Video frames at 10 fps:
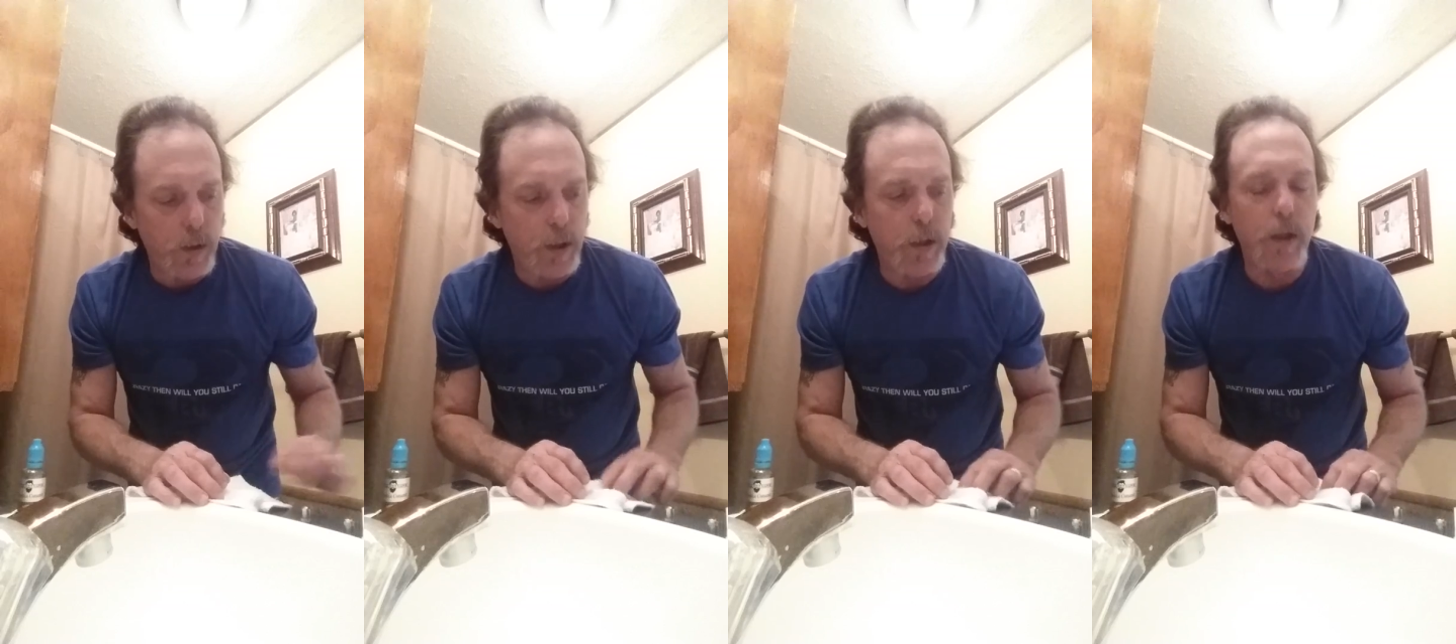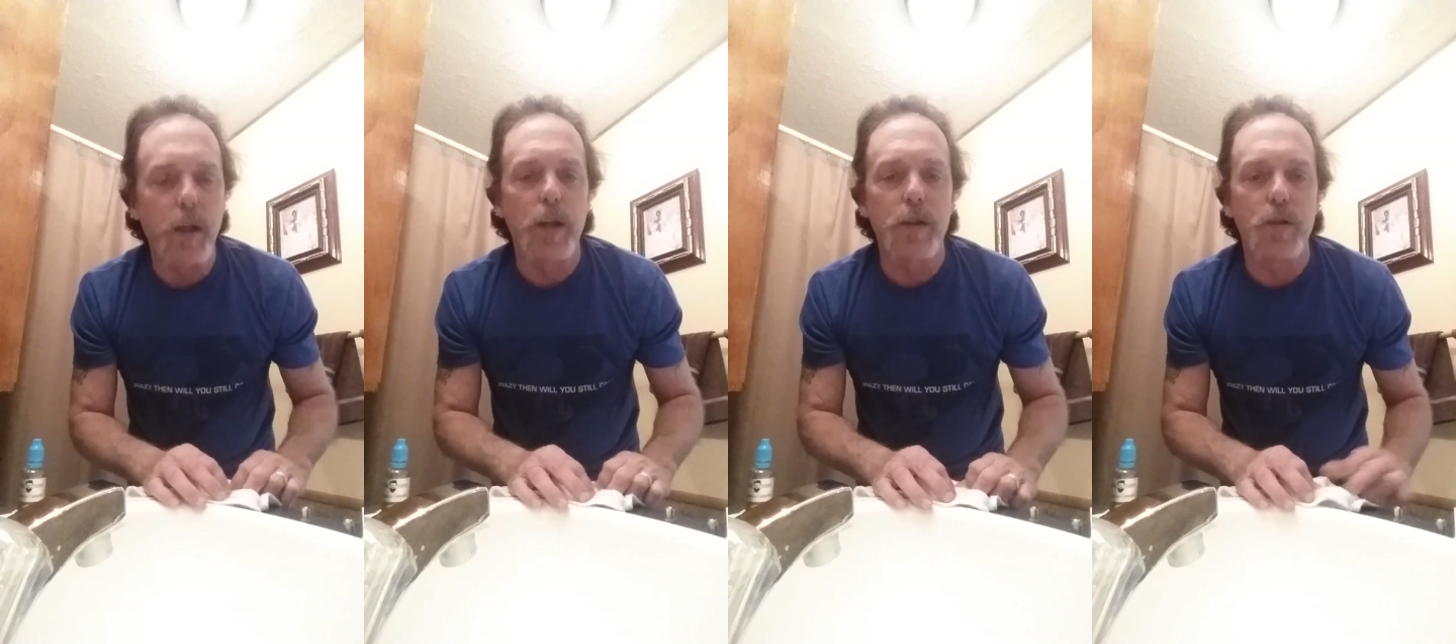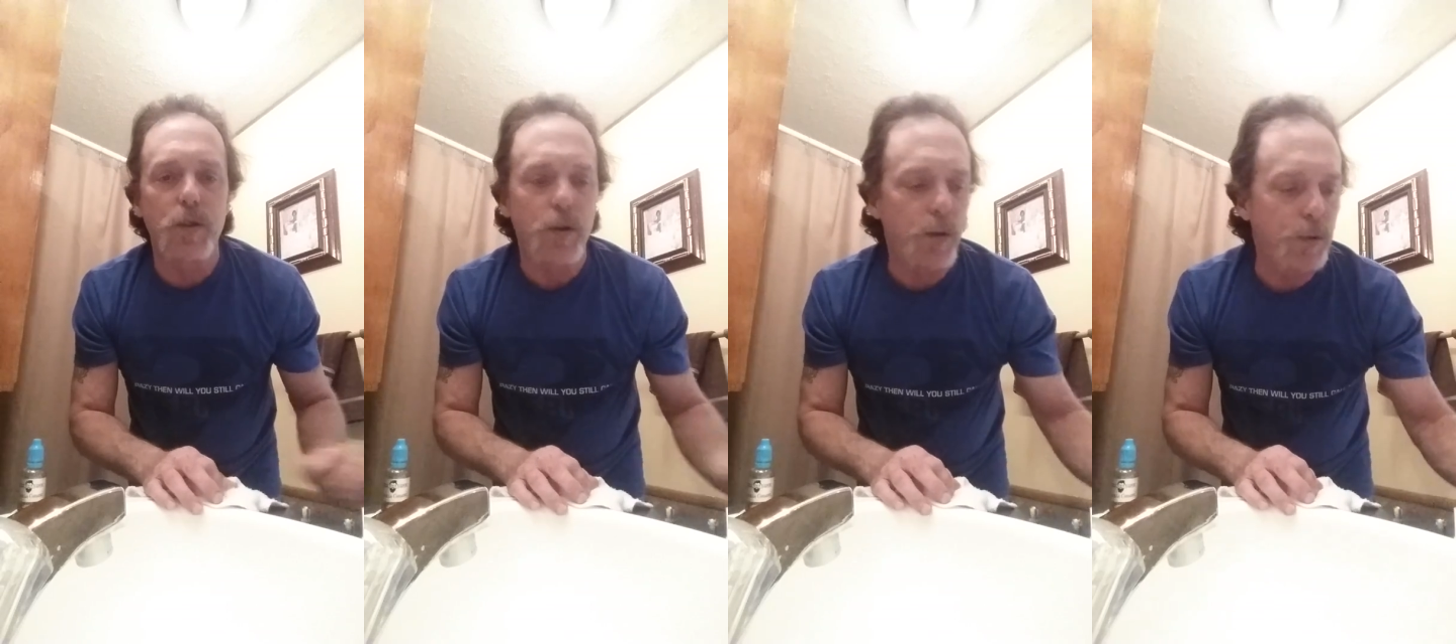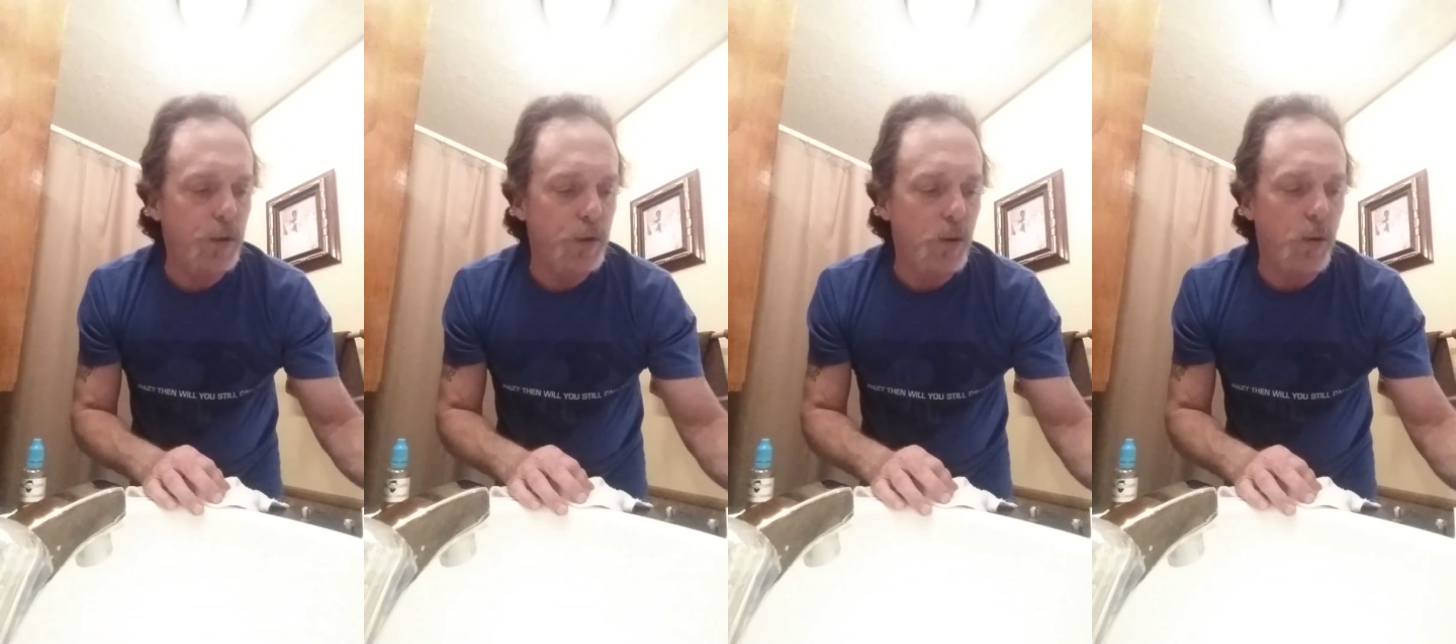ahead and install
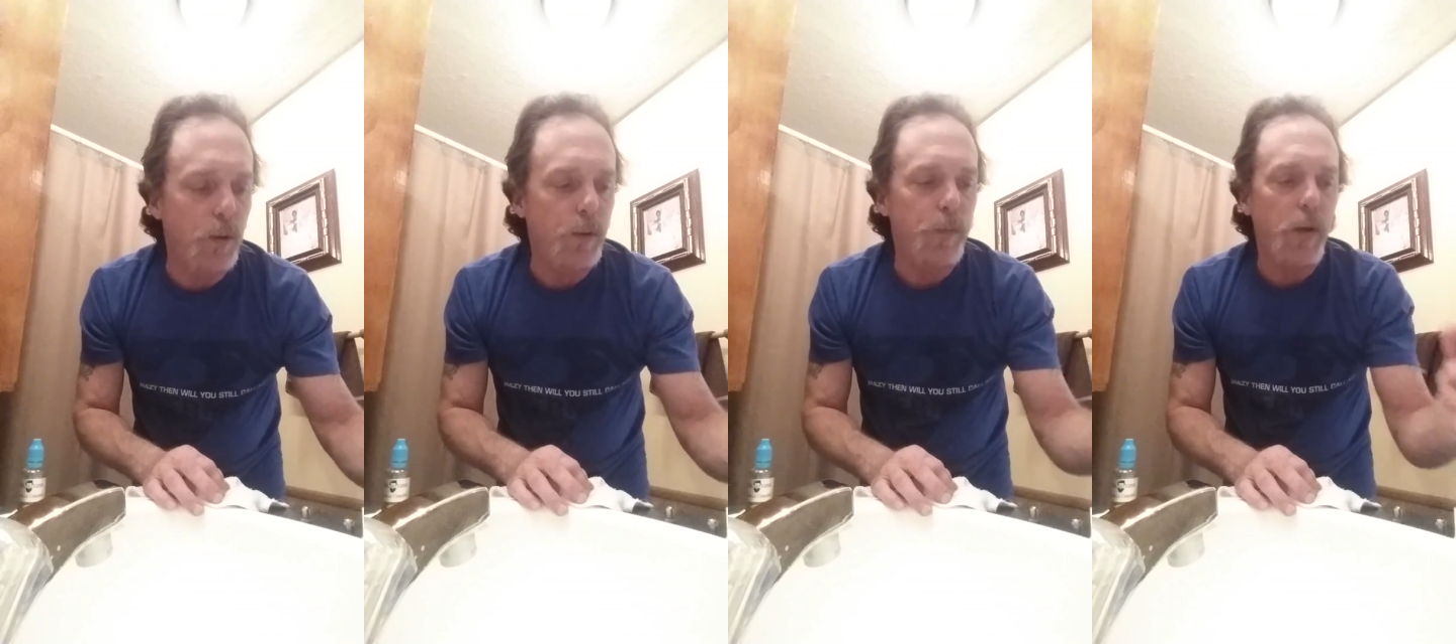this coil.